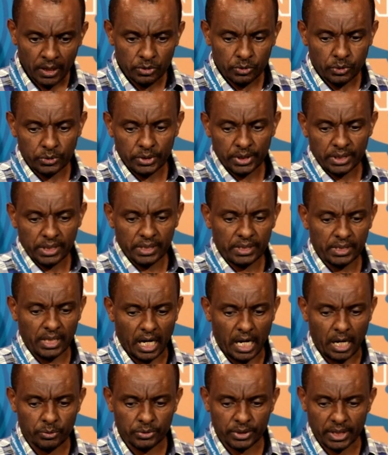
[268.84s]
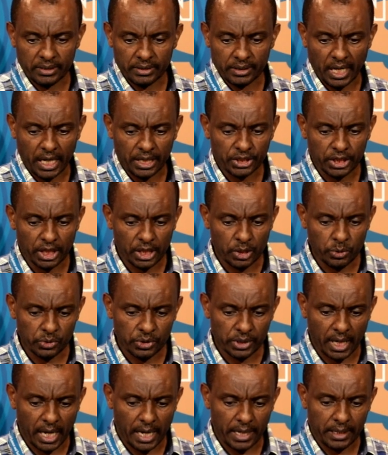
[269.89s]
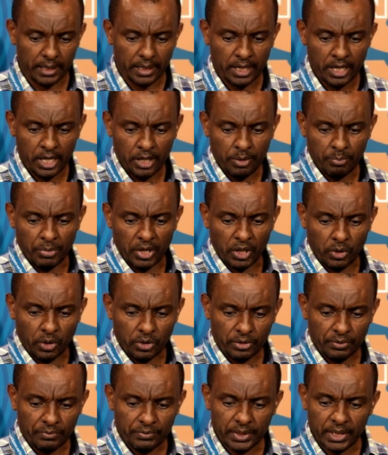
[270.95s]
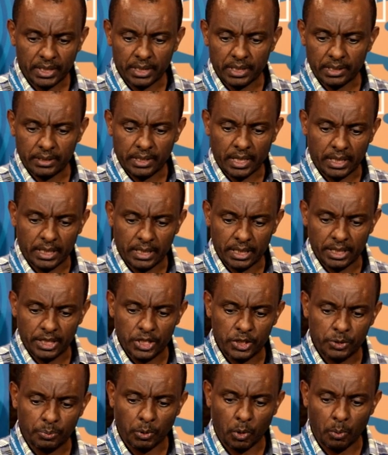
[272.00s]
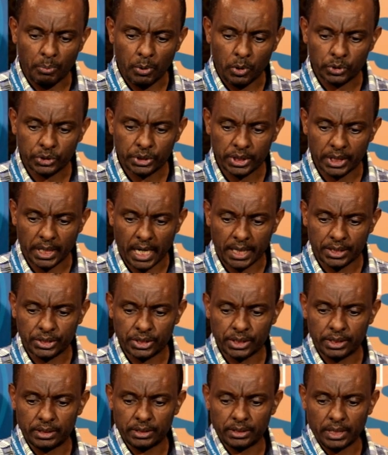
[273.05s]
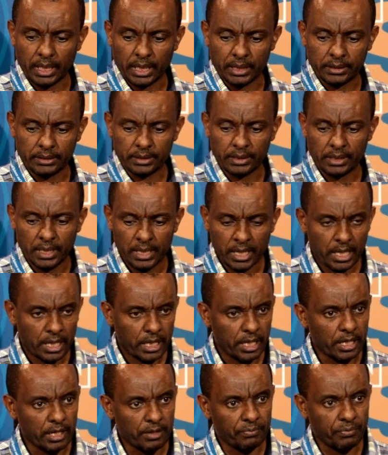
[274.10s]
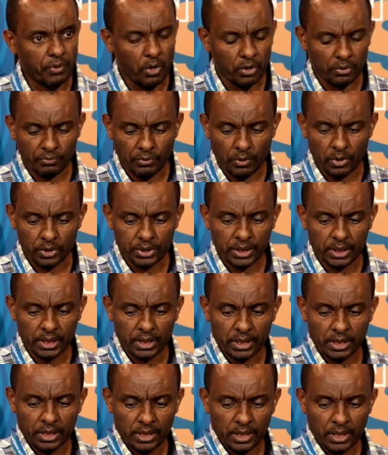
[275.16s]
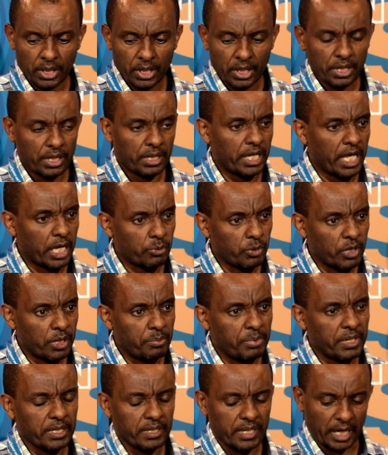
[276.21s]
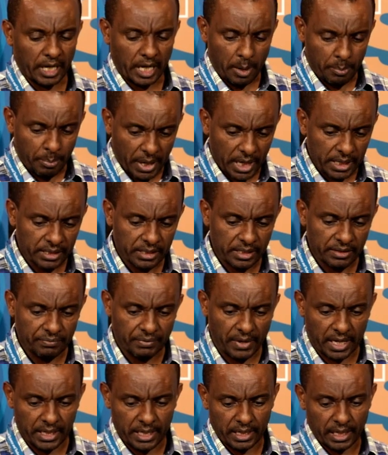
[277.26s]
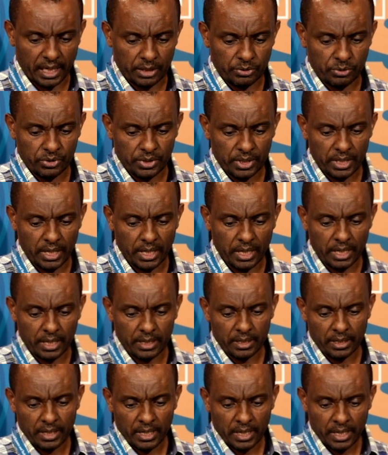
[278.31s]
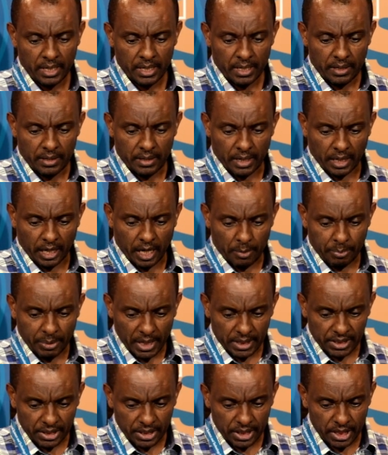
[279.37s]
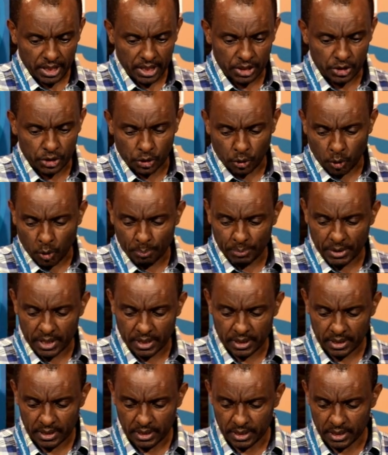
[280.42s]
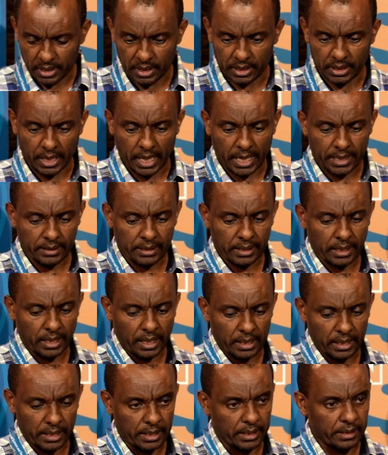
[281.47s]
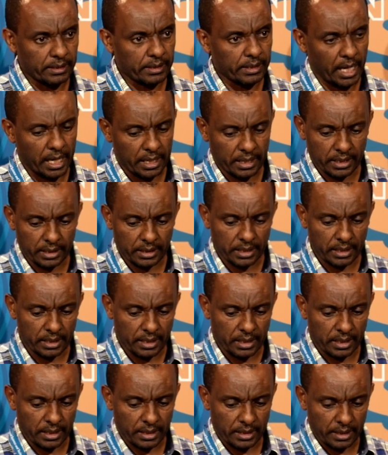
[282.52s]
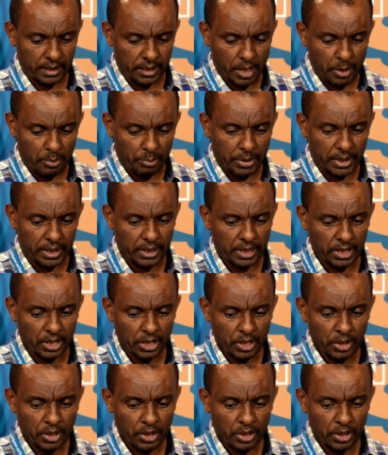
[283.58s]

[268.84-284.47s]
So this is how the structure looks like. Because of the disproportion reaction at 4 volt, there will be the capacity fading. As you see here, the capacity is dropping drastically in cycle number.